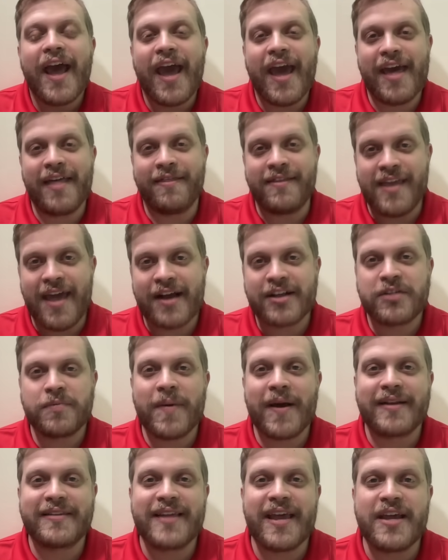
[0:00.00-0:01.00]
And the
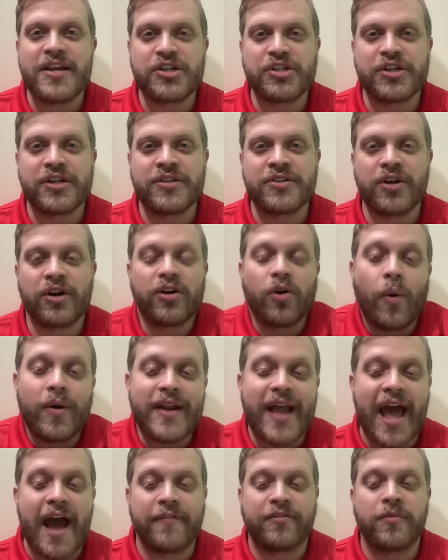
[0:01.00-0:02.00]
expectations are
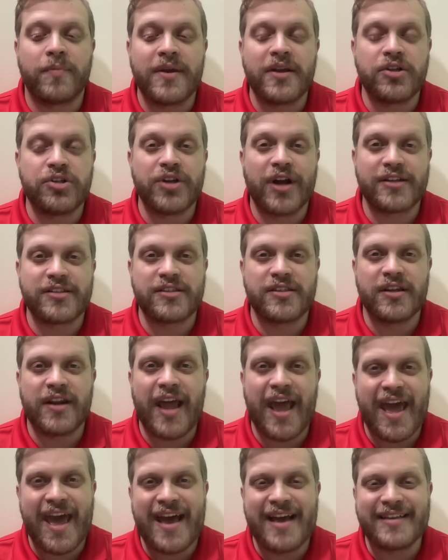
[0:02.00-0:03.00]
going to have to be
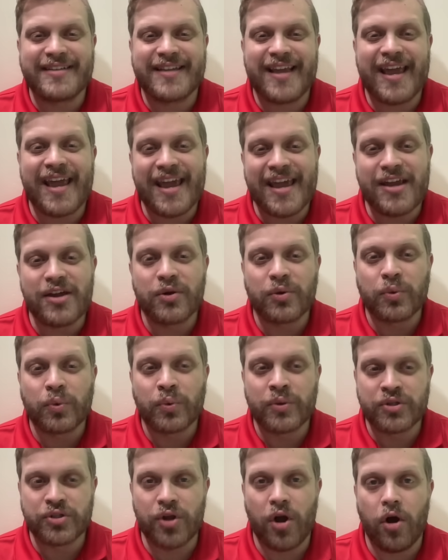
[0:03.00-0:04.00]
adjusted as a
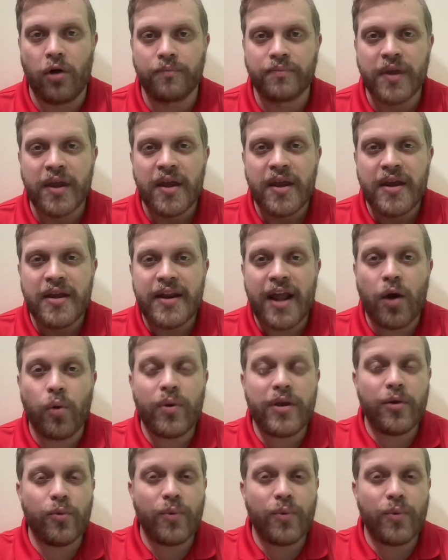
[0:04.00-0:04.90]
result. Now, we